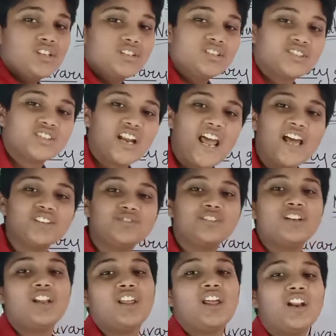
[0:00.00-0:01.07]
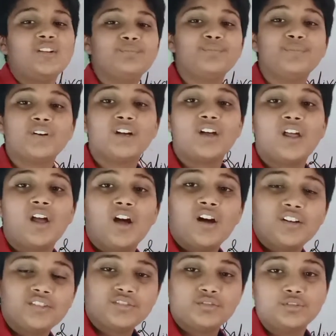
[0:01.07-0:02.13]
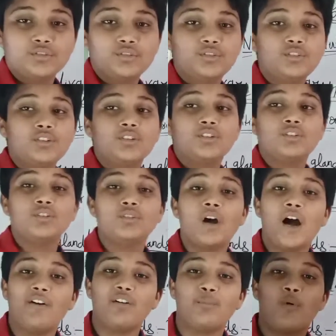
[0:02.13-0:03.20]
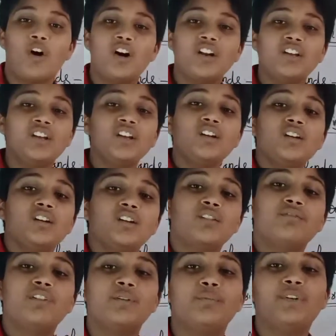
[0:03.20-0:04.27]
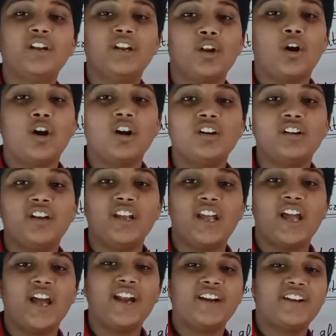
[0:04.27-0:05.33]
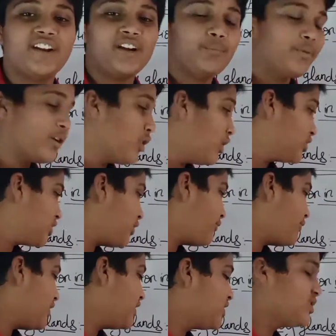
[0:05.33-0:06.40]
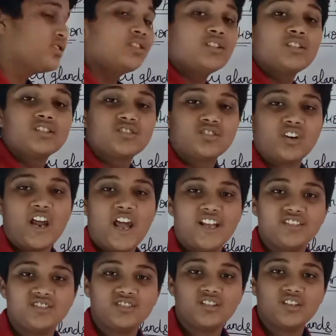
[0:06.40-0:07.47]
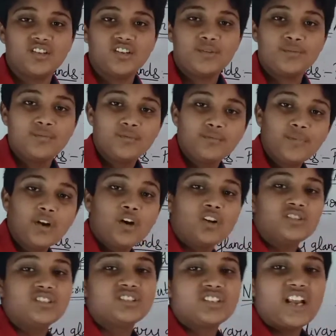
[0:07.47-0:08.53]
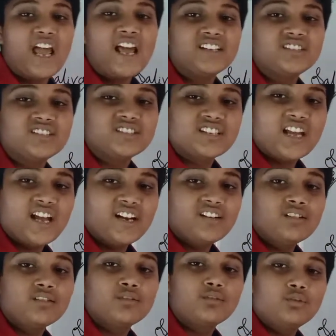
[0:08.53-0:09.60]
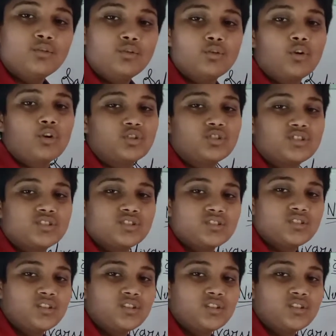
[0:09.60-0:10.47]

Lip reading: The starch will help us to, our body will be not dehydrated because of this starch, because the starch is an glucose.